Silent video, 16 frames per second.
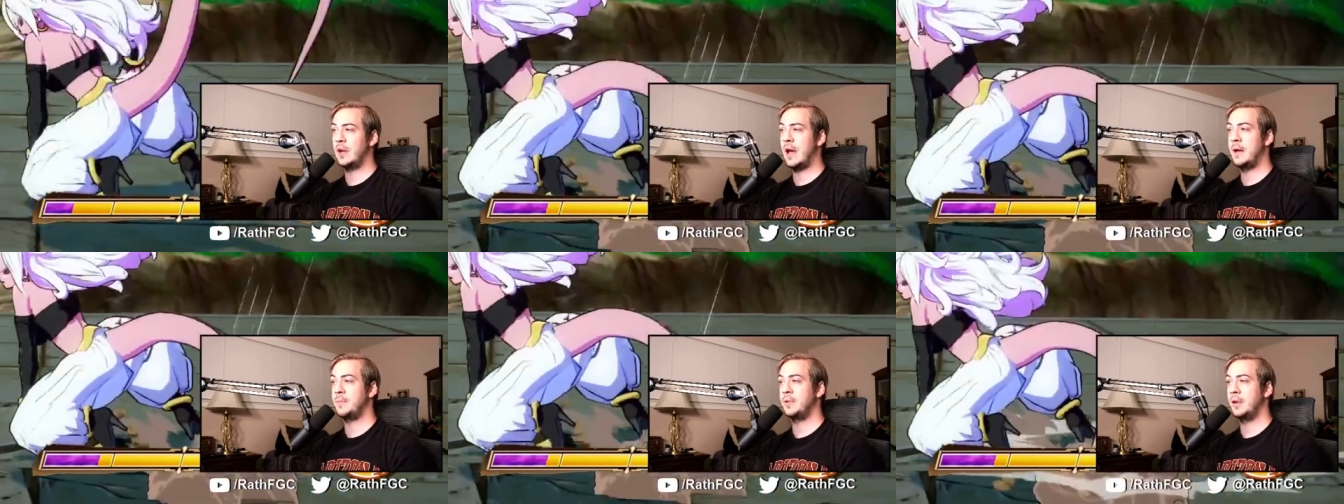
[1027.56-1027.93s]

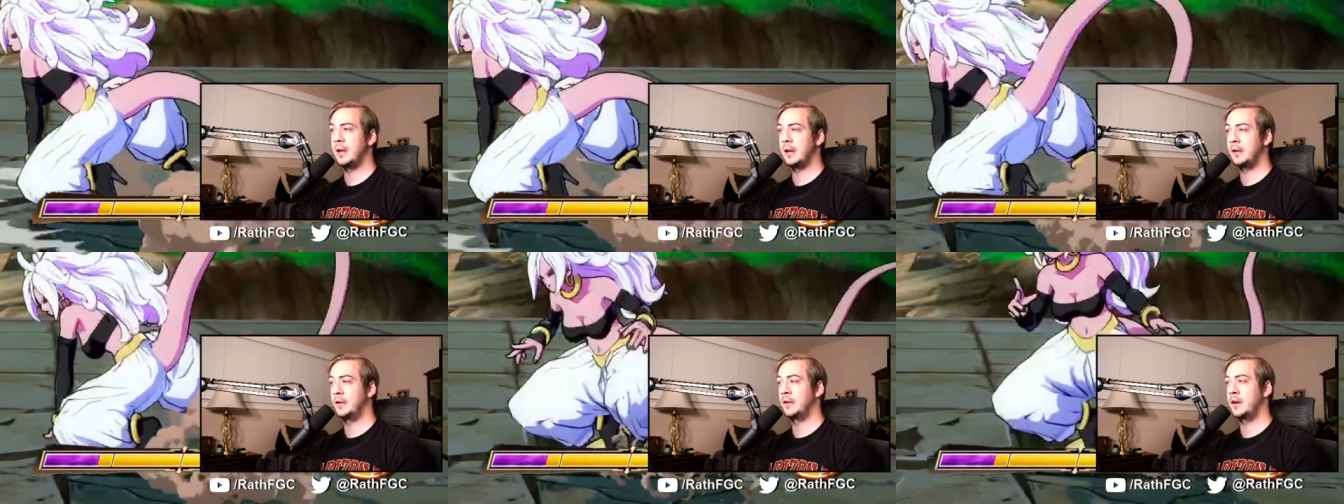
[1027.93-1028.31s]
I'm
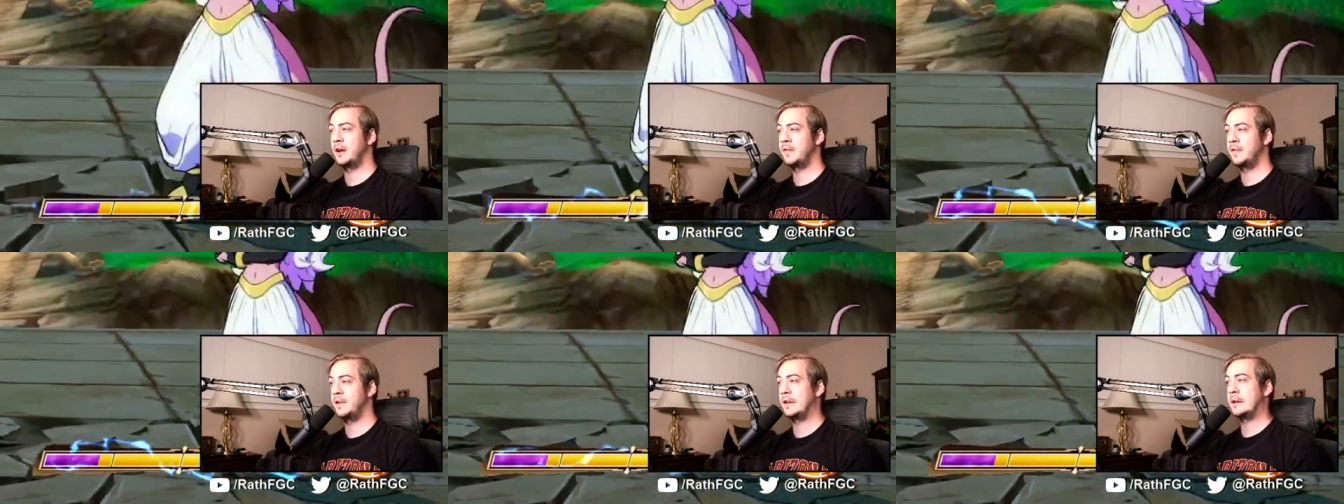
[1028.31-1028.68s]
playing her,
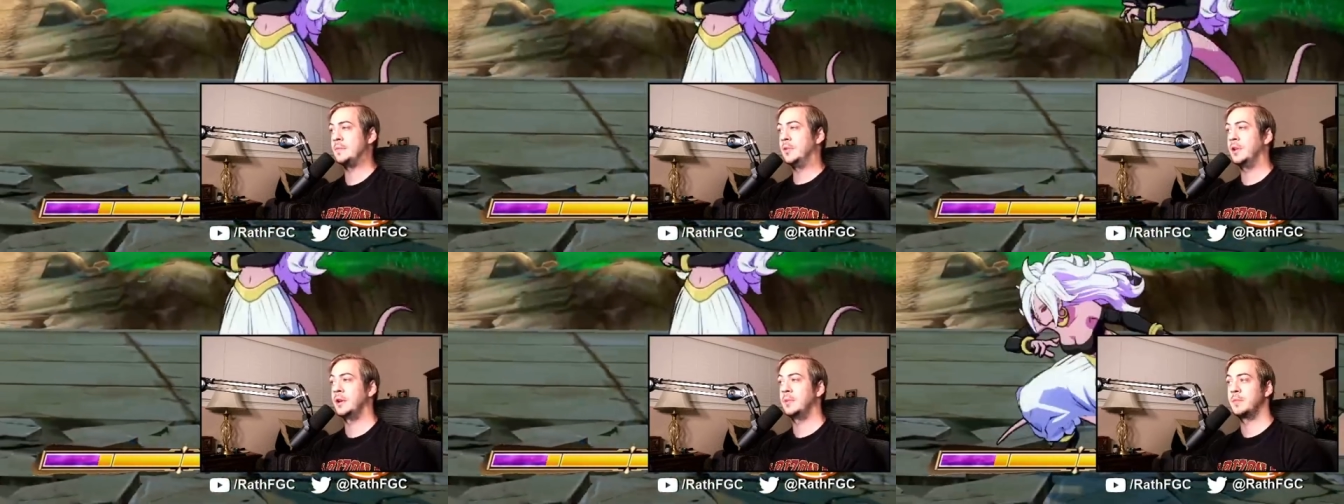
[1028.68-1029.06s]
I feel like
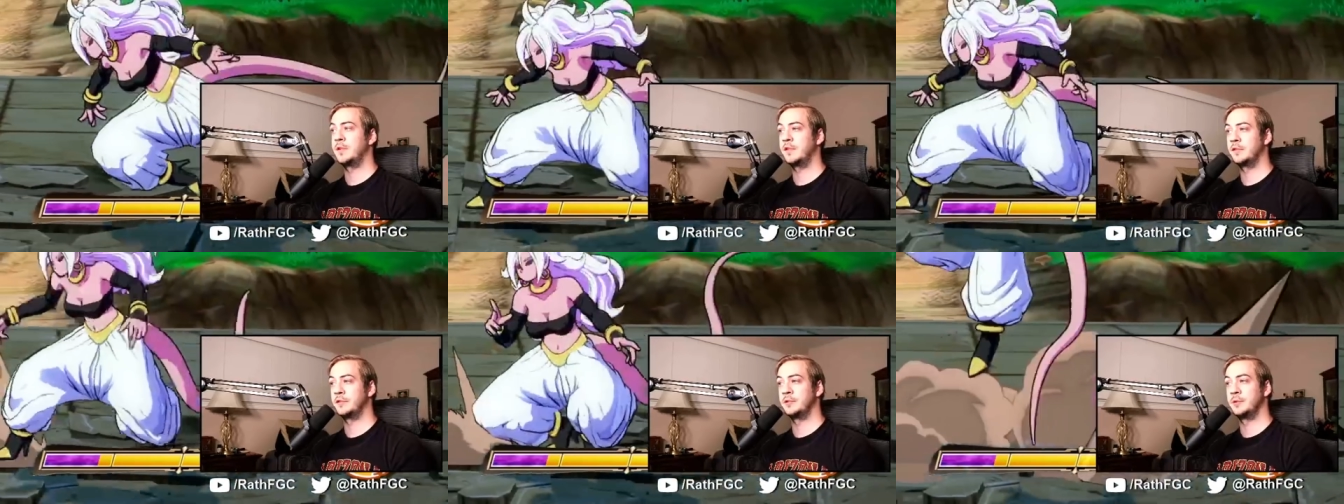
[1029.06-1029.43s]
I'm playing
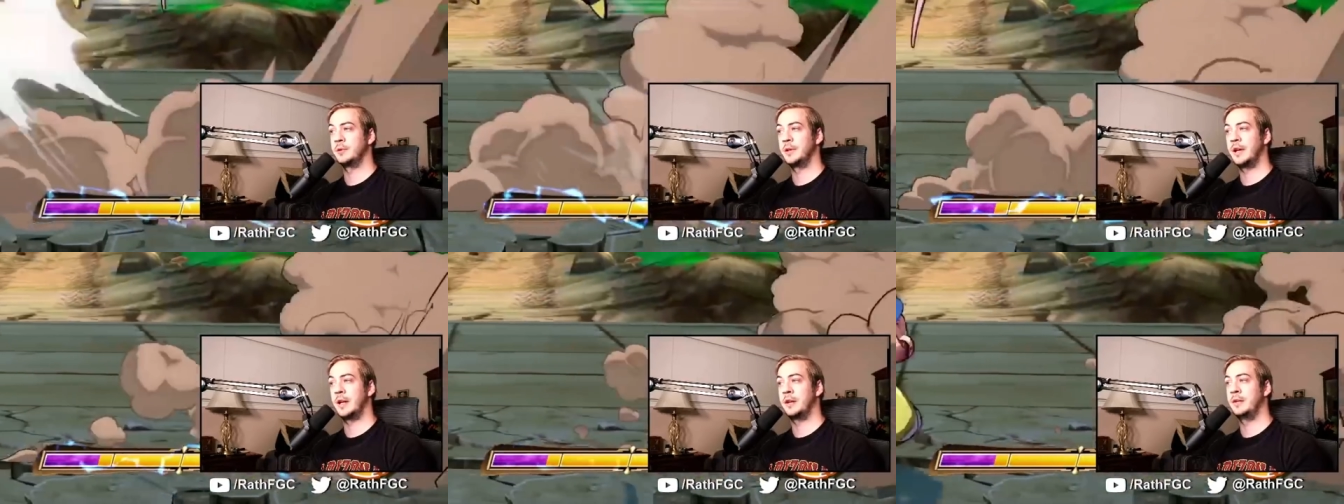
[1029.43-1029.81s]

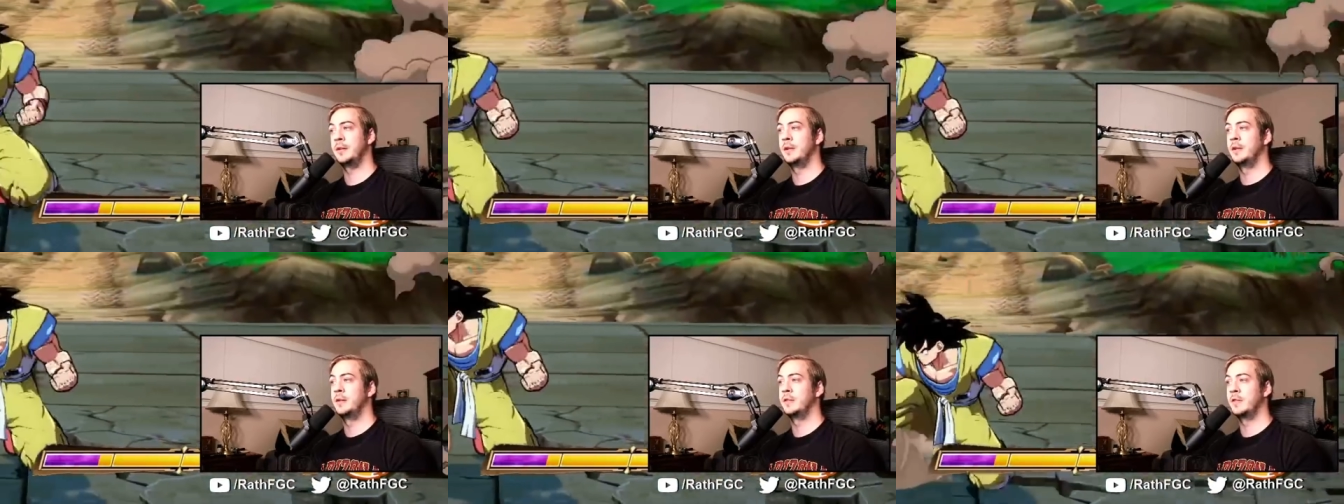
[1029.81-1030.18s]
Mitsuru again
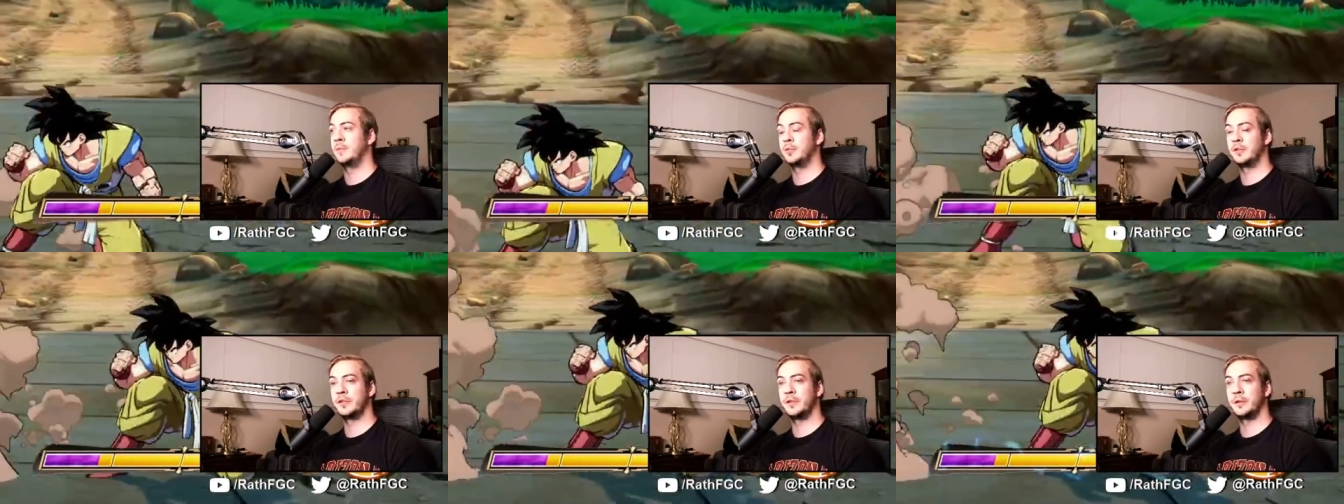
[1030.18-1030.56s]

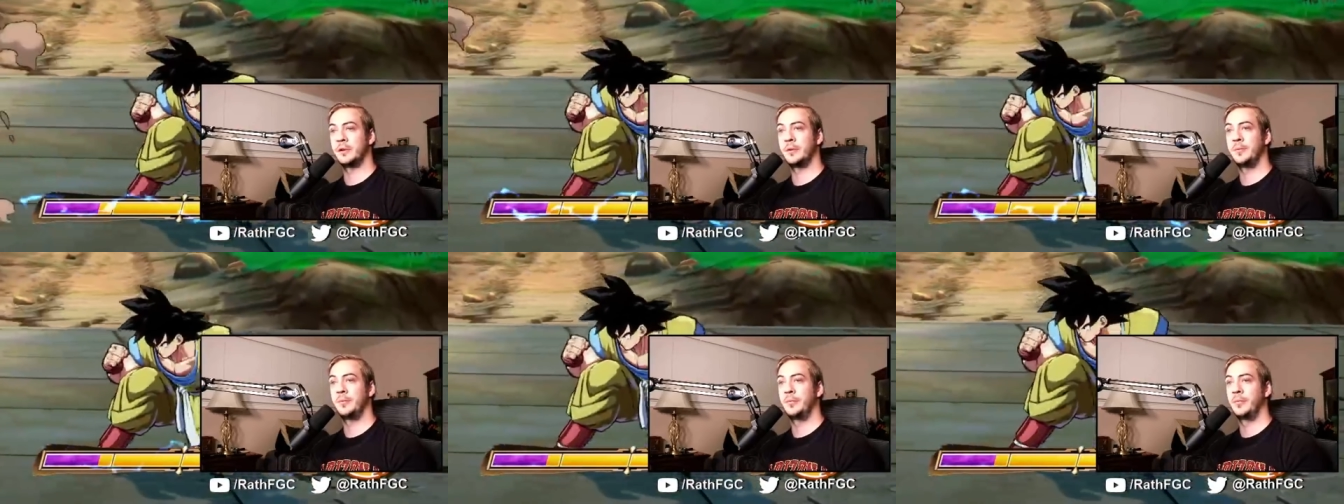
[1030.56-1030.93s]
from
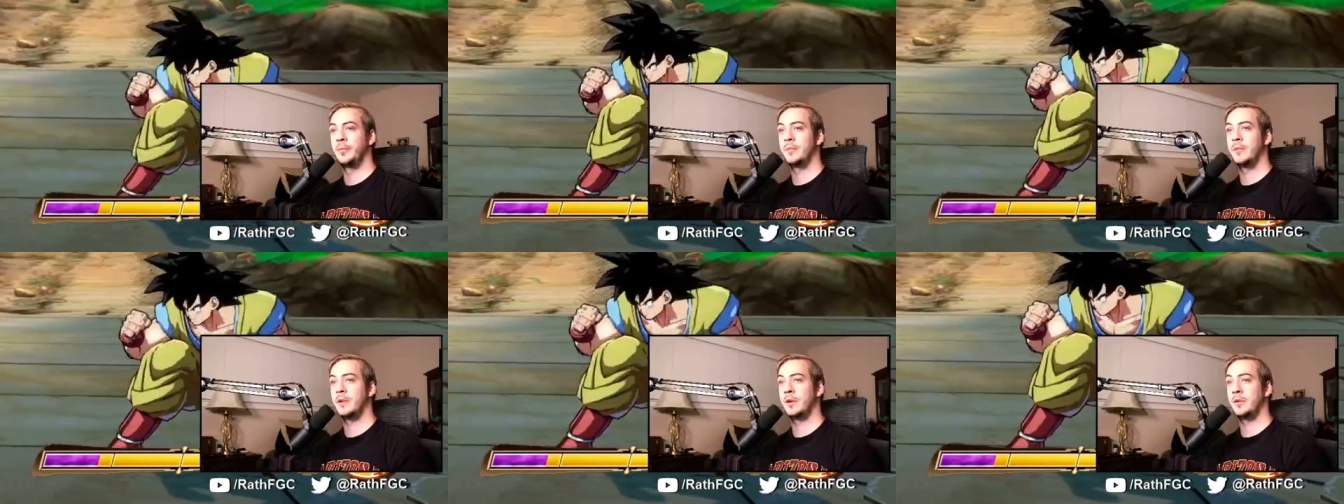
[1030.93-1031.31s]
Persona,
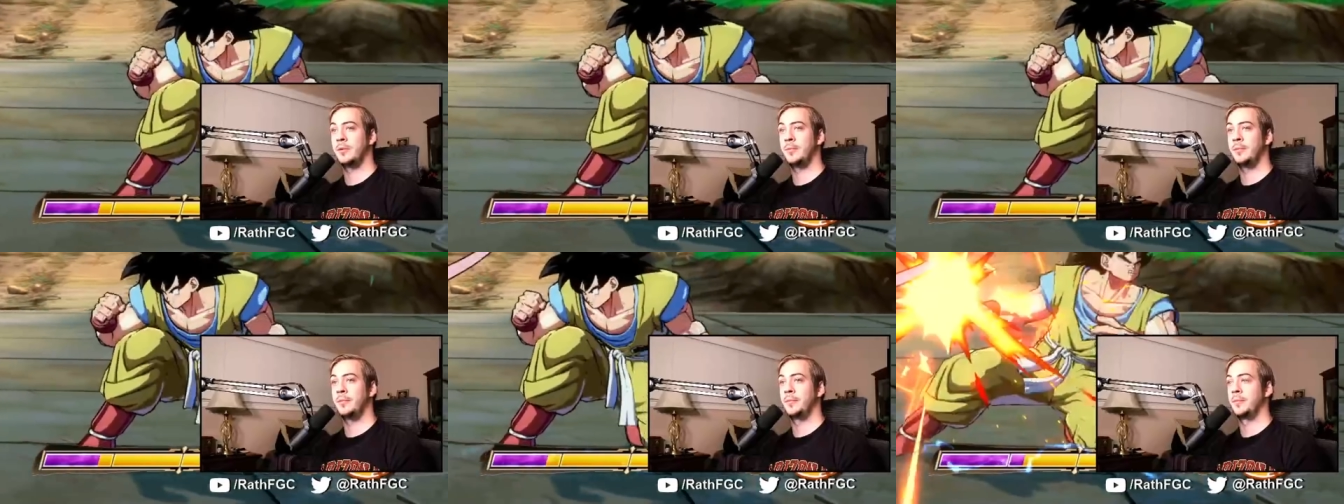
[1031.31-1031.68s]
you
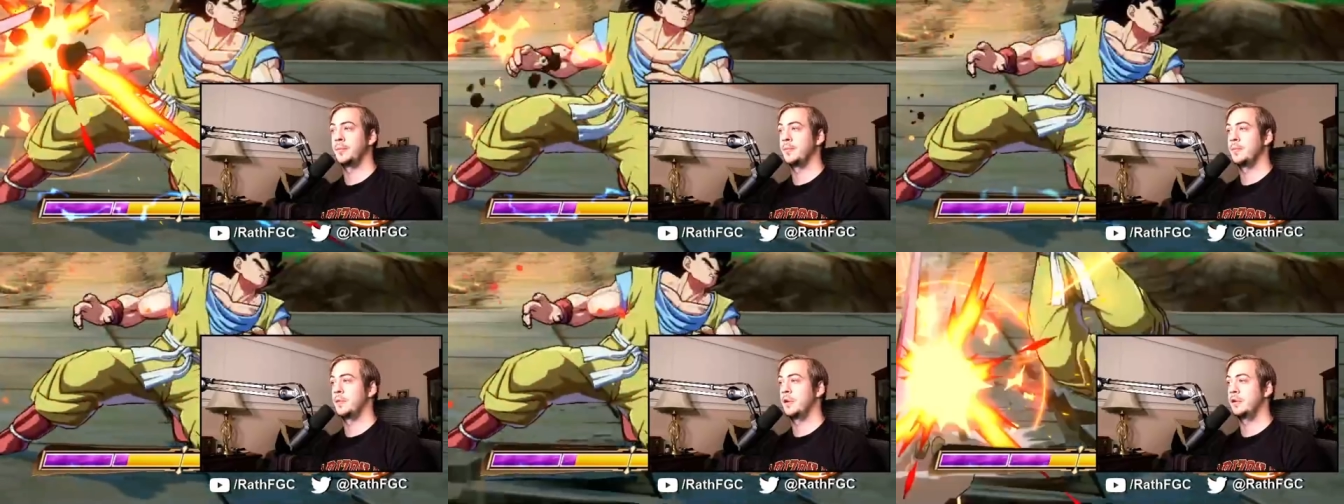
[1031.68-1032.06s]
know?
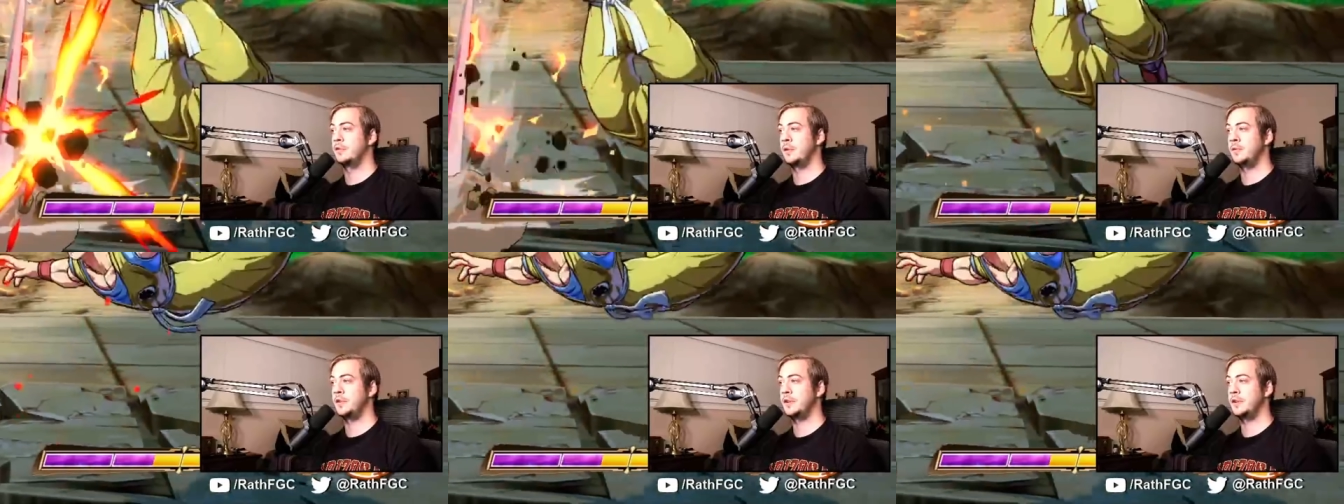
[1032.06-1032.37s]
Stream's